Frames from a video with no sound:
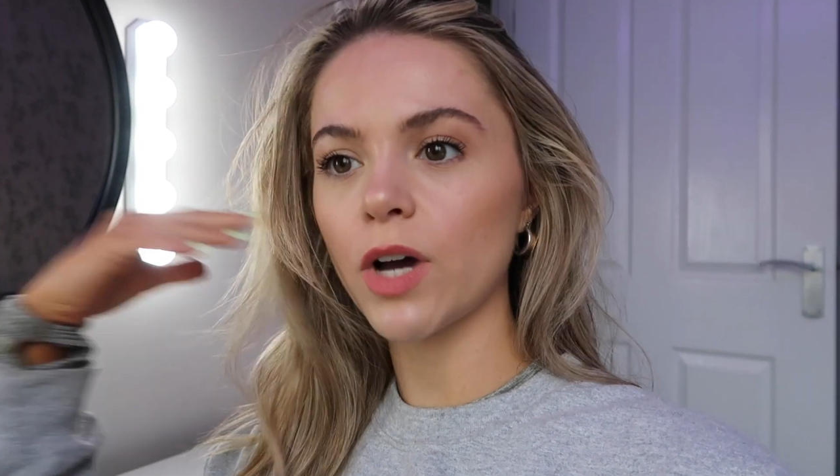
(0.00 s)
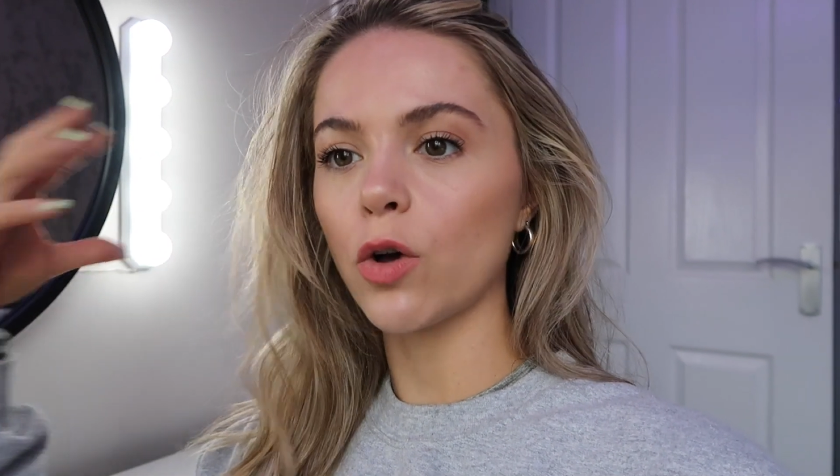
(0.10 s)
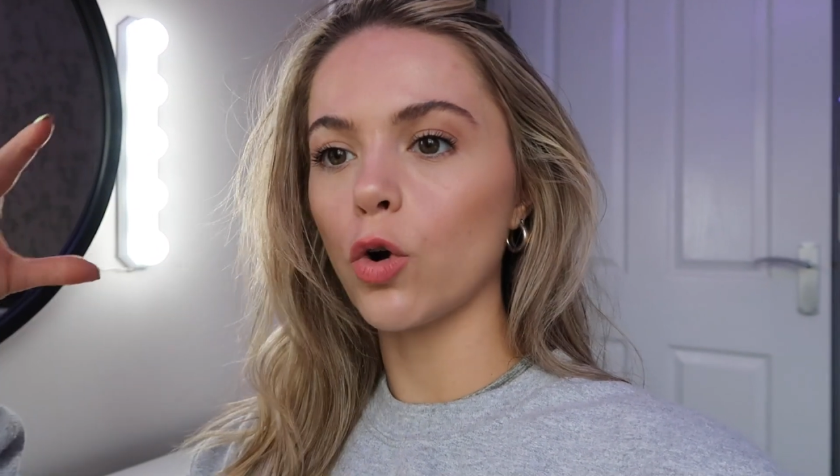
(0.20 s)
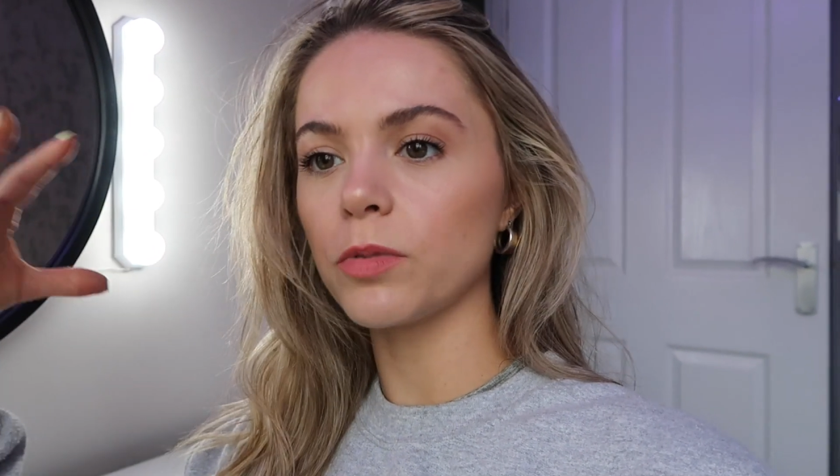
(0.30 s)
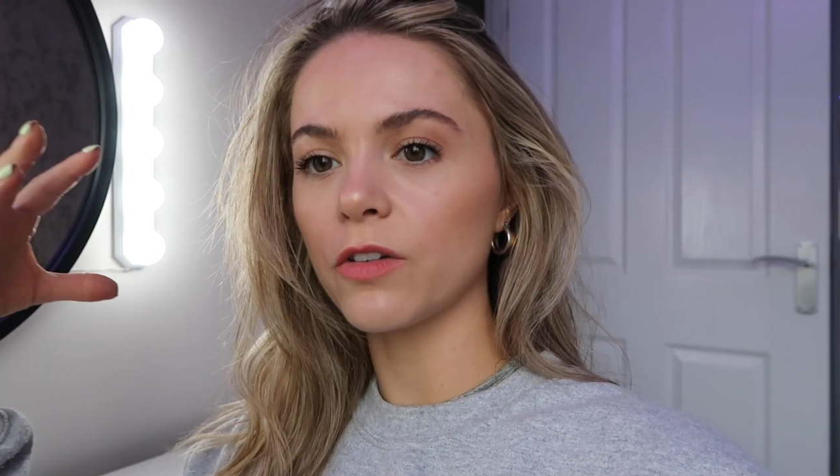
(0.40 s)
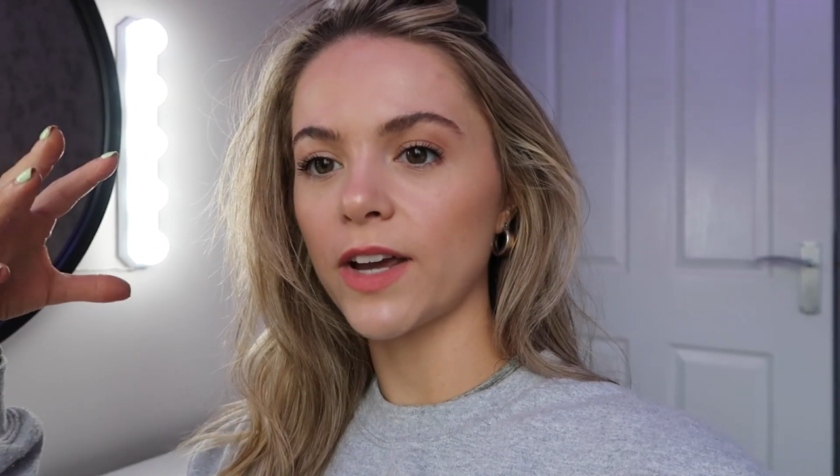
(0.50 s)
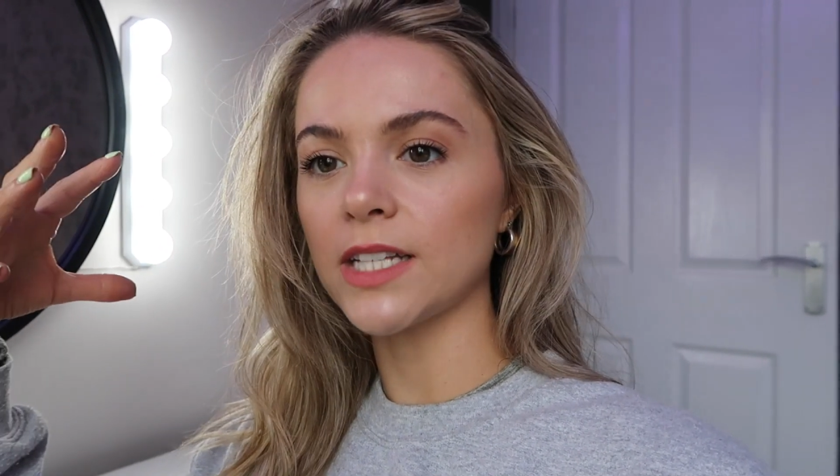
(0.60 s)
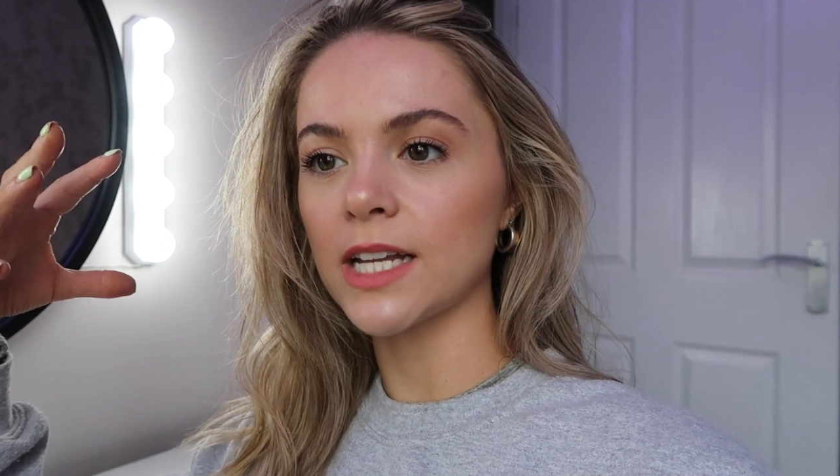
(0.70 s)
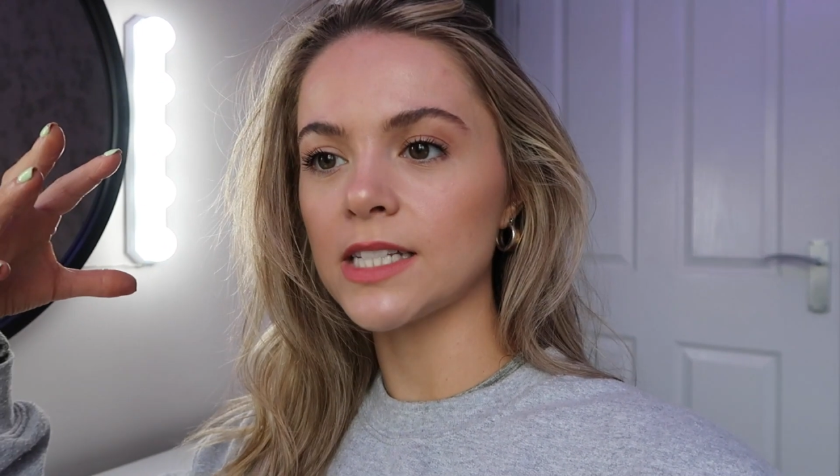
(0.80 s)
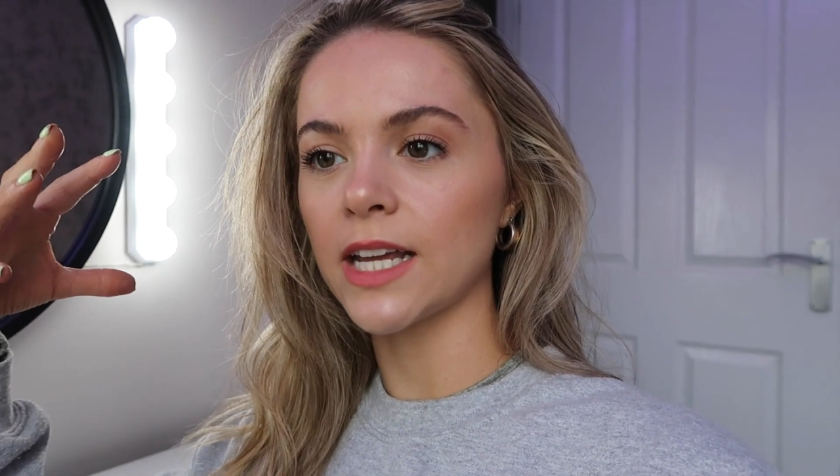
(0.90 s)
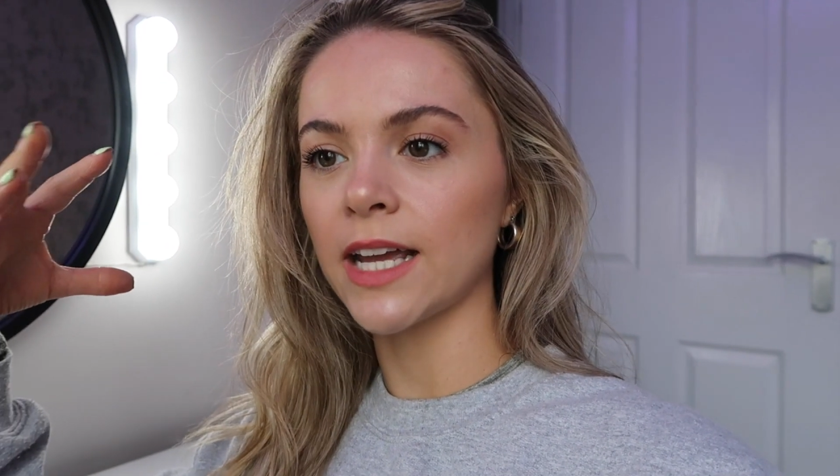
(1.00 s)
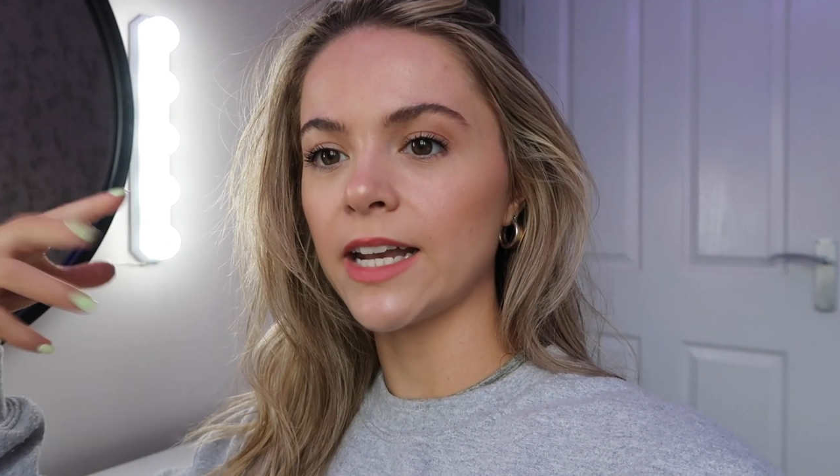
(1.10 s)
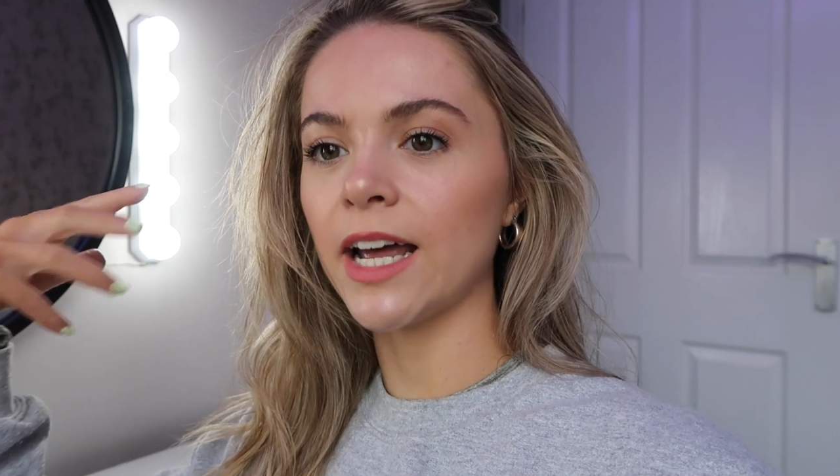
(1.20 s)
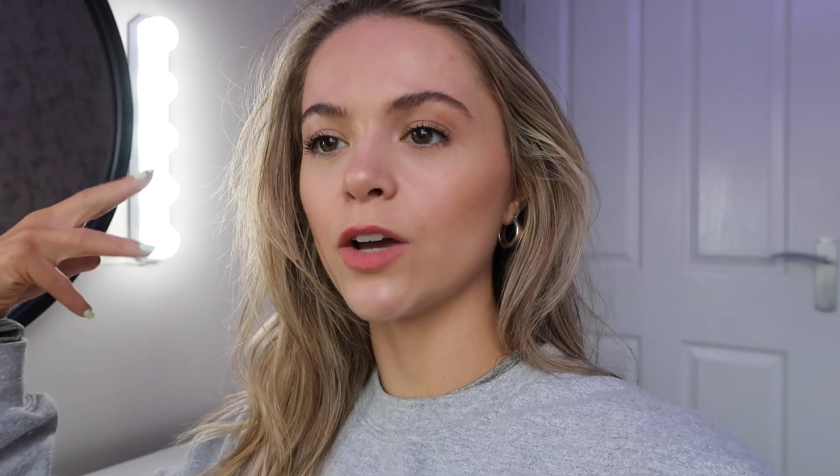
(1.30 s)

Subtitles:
I hope you find insight in it.